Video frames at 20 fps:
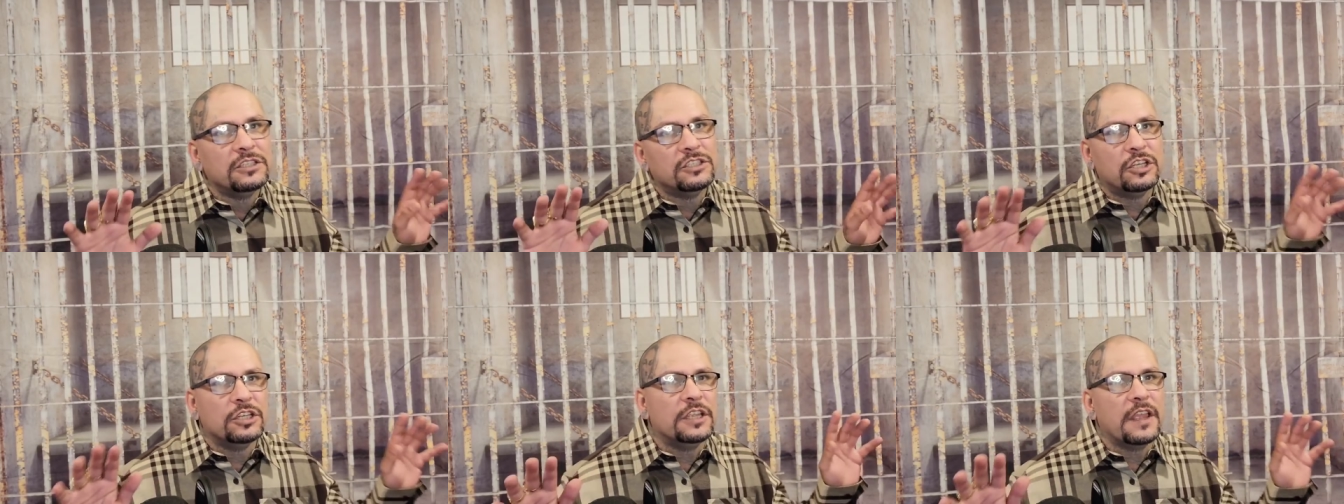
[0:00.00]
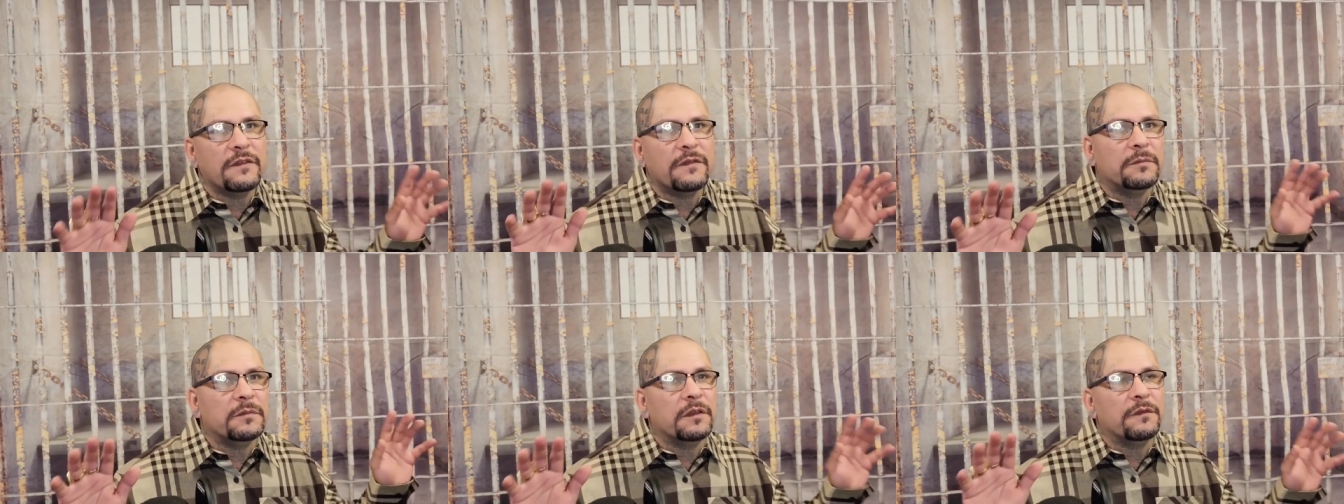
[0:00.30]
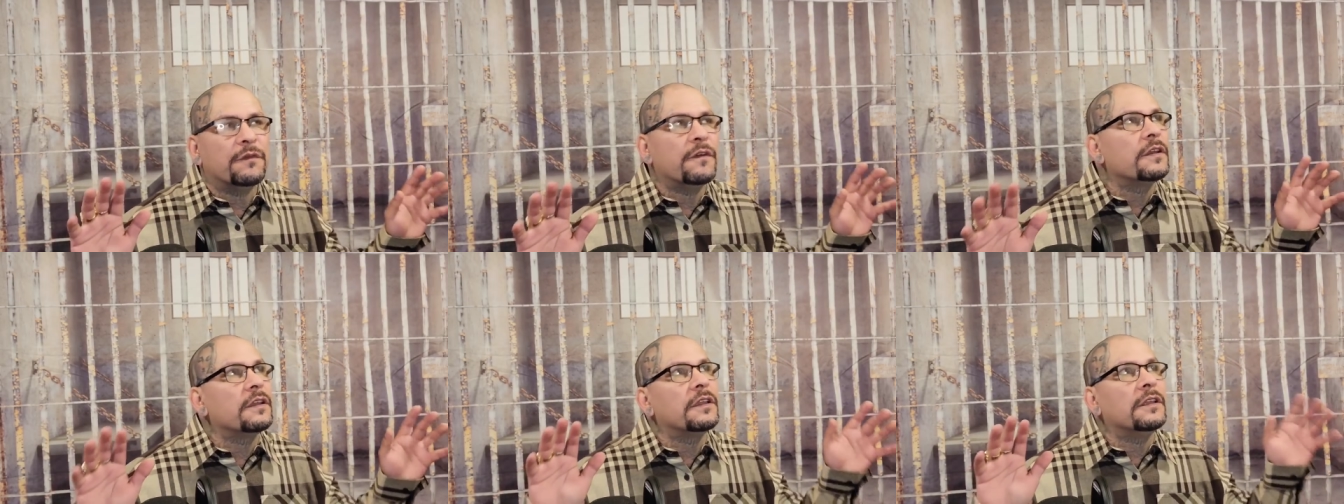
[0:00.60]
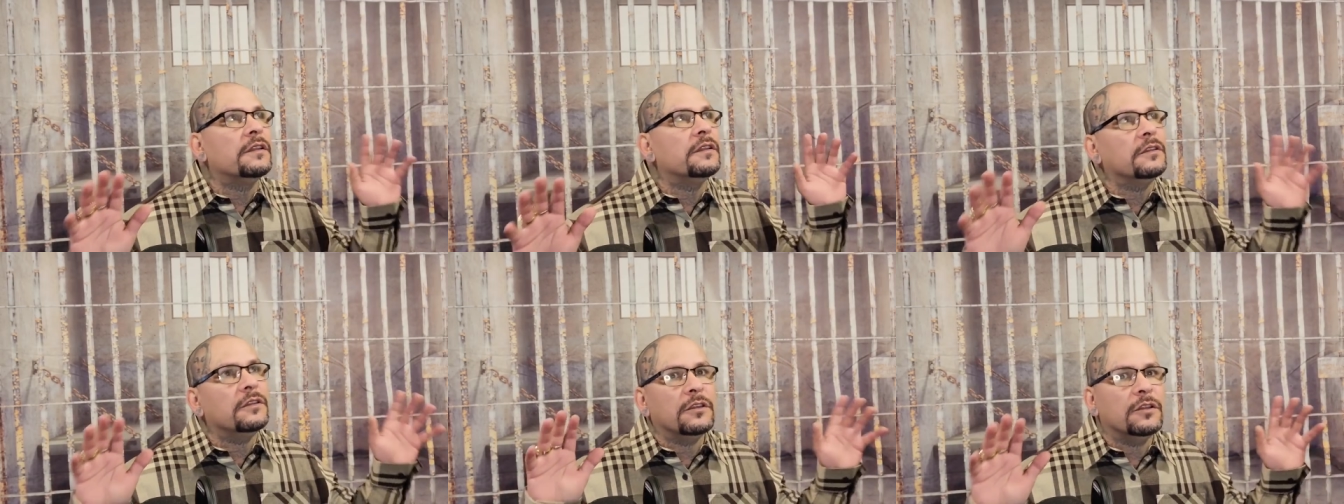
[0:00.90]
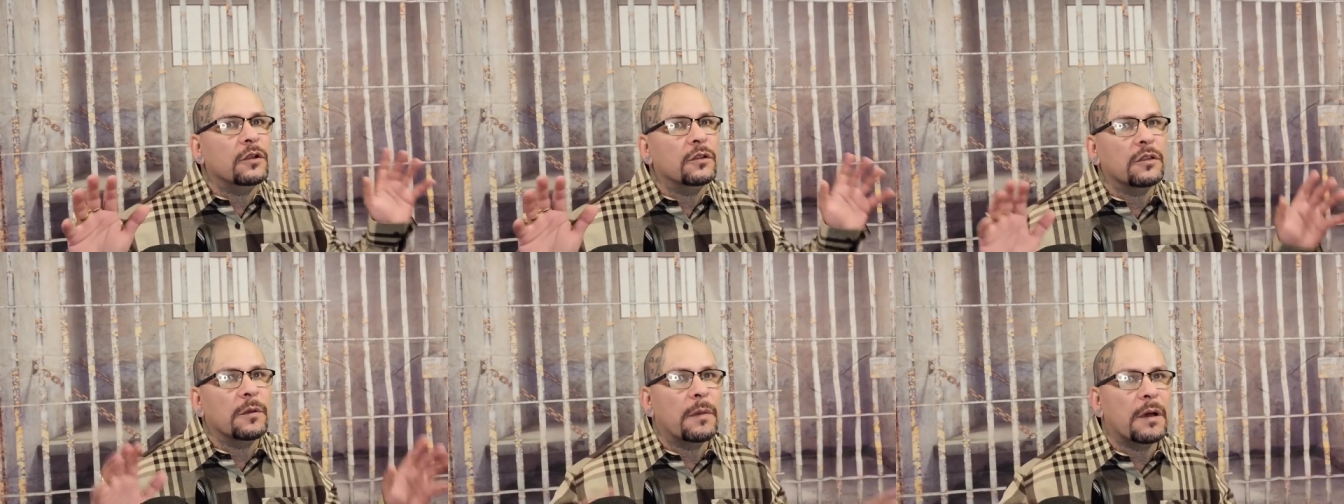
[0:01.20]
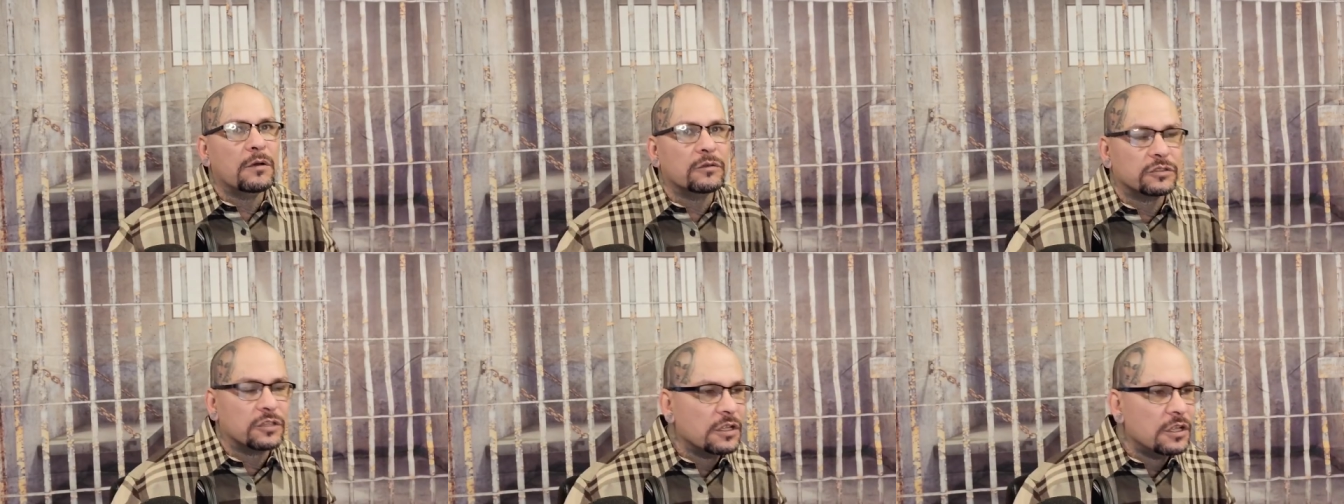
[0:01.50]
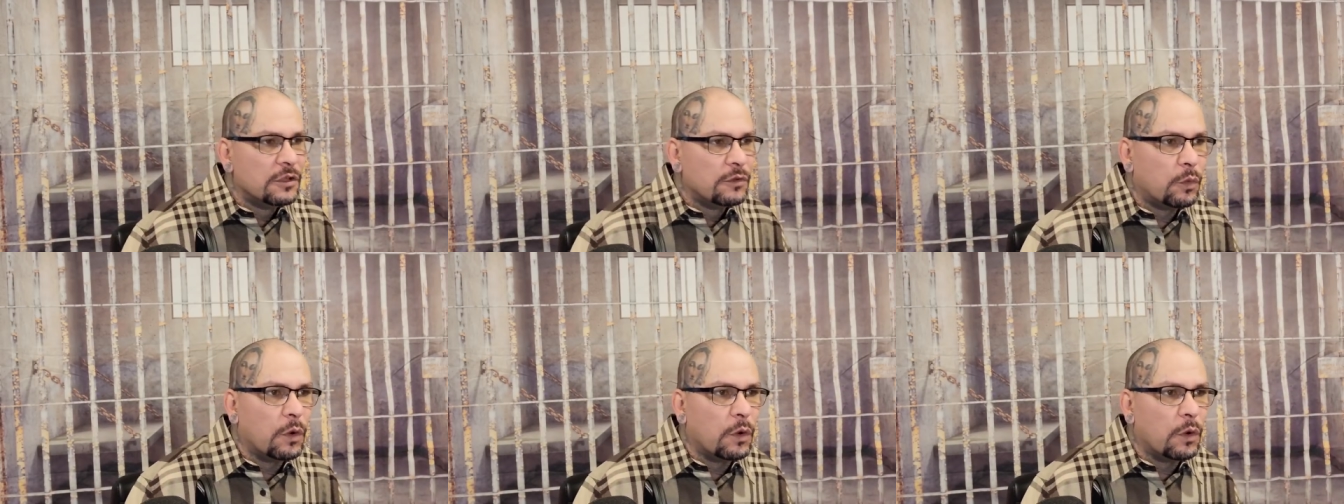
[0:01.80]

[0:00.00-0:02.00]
to give him the fucking, you know, the most.